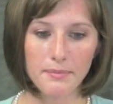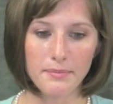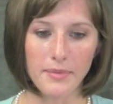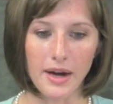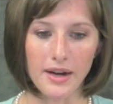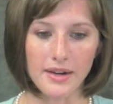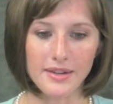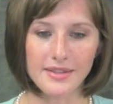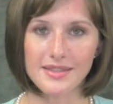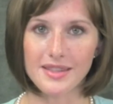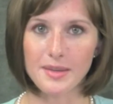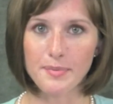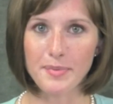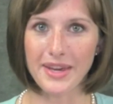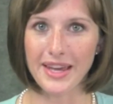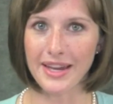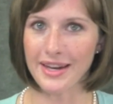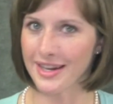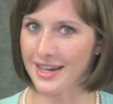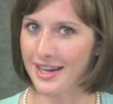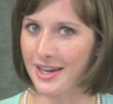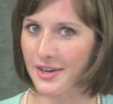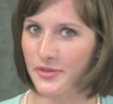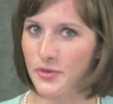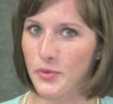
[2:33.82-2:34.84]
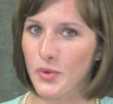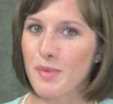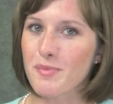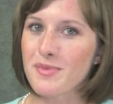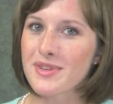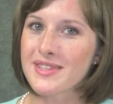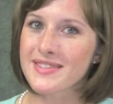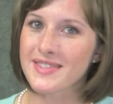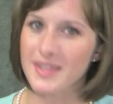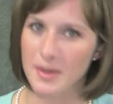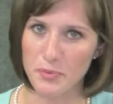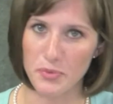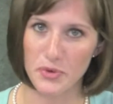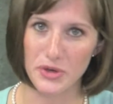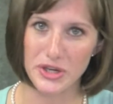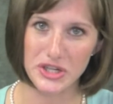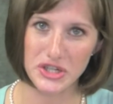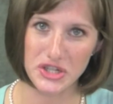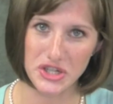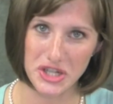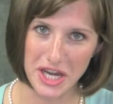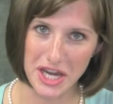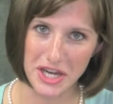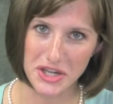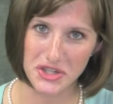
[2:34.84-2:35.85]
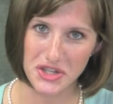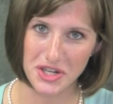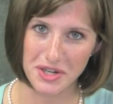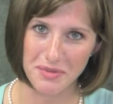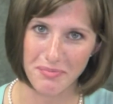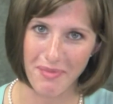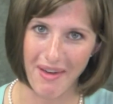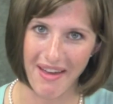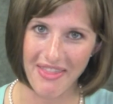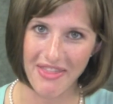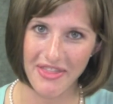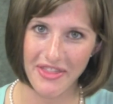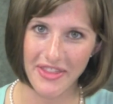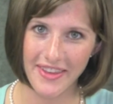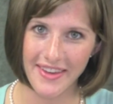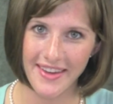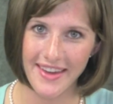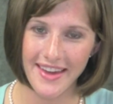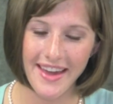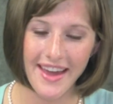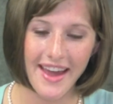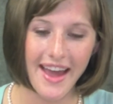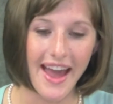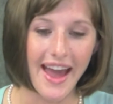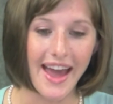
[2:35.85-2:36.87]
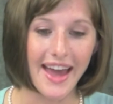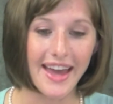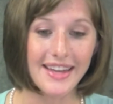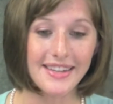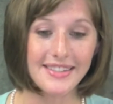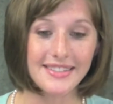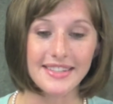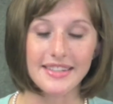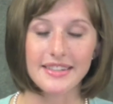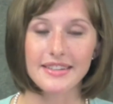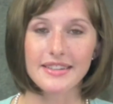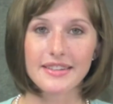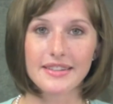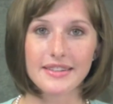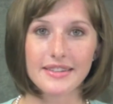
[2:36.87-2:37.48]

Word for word: marks the beginning of Women's Appreciation Month. And